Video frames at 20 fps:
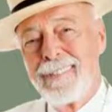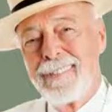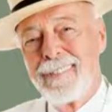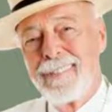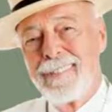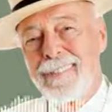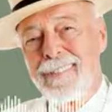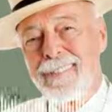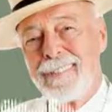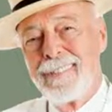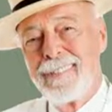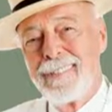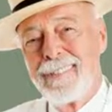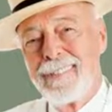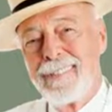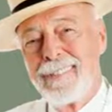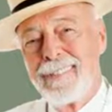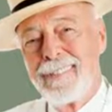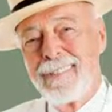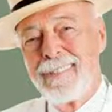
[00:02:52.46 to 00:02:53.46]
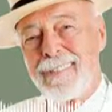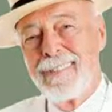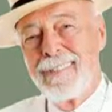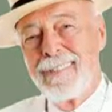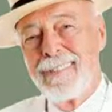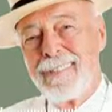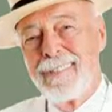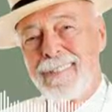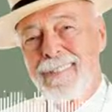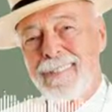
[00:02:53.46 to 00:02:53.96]
And
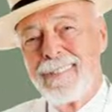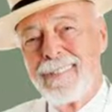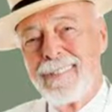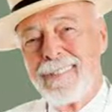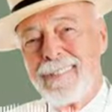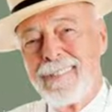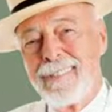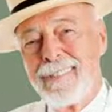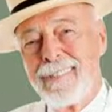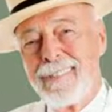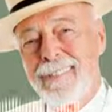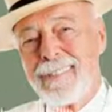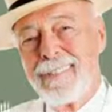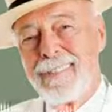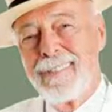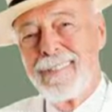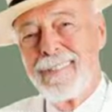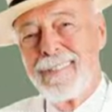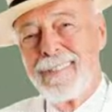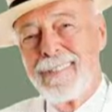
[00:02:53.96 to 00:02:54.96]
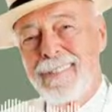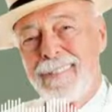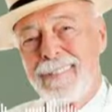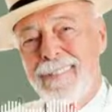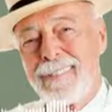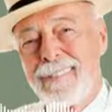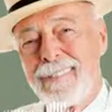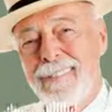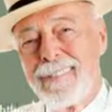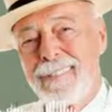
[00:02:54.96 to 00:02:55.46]
Clemson has been sort of
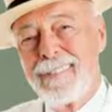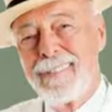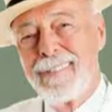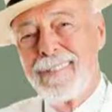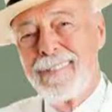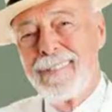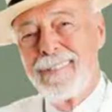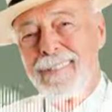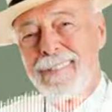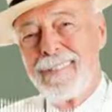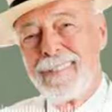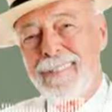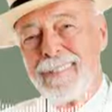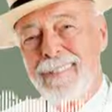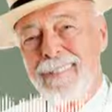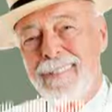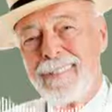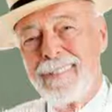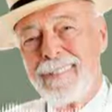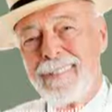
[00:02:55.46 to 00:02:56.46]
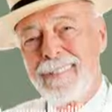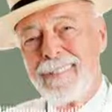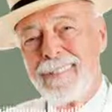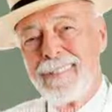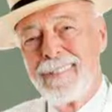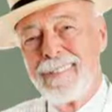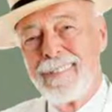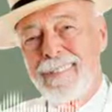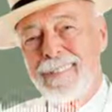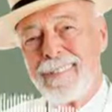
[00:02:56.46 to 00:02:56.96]
slowly allowing a
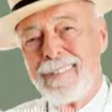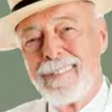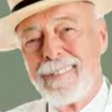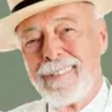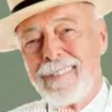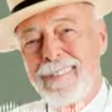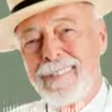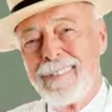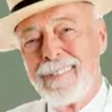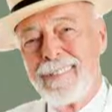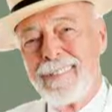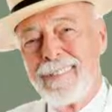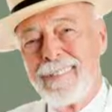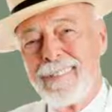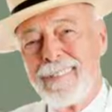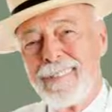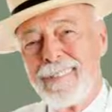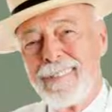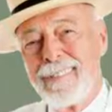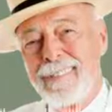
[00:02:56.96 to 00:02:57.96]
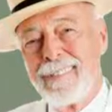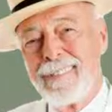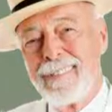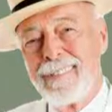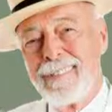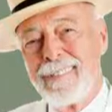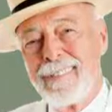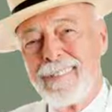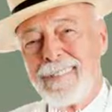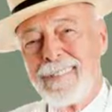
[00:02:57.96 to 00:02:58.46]
little cronyism to kick
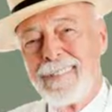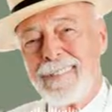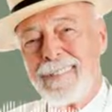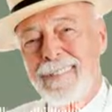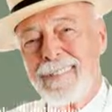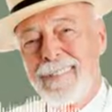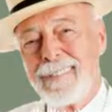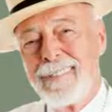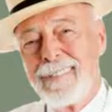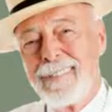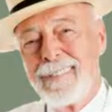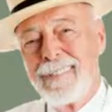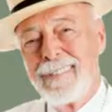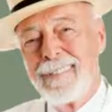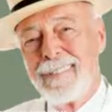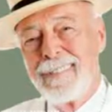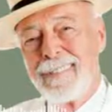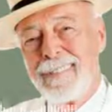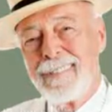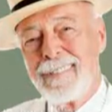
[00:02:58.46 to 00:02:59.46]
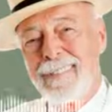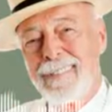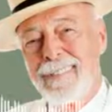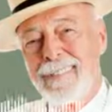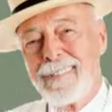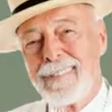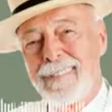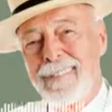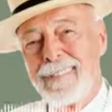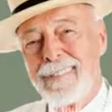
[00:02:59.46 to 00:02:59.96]
into their
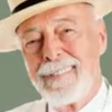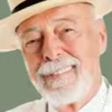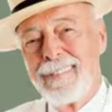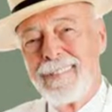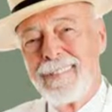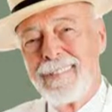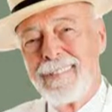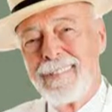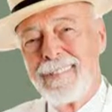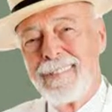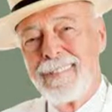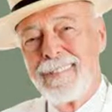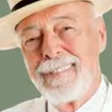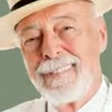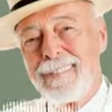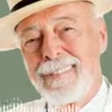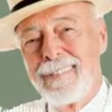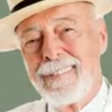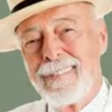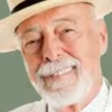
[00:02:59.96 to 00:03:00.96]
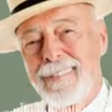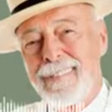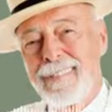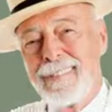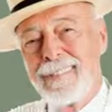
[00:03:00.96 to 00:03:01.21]
program. And at some